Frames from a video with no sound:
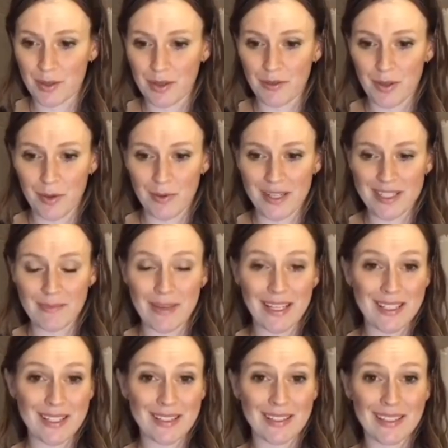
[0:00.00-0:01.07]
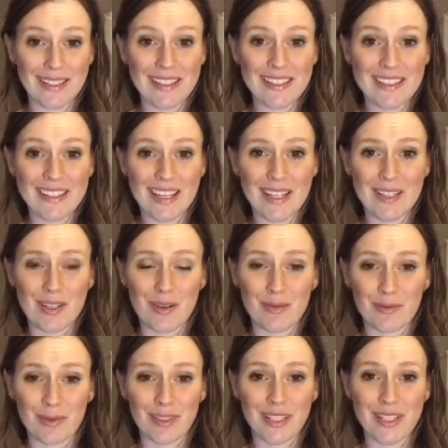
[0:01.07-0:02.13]
If you want to make just lists that don't
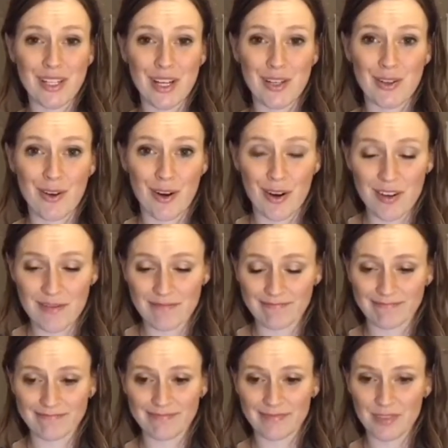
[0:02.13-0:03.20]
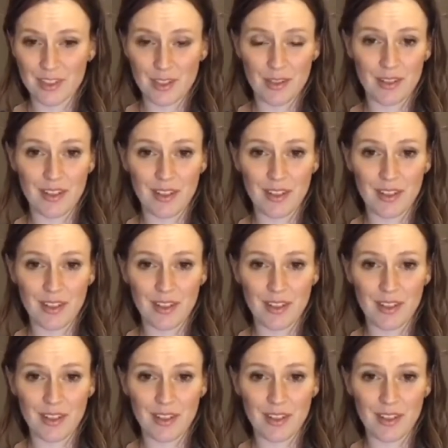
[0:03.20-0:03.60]
really change your heart, do the other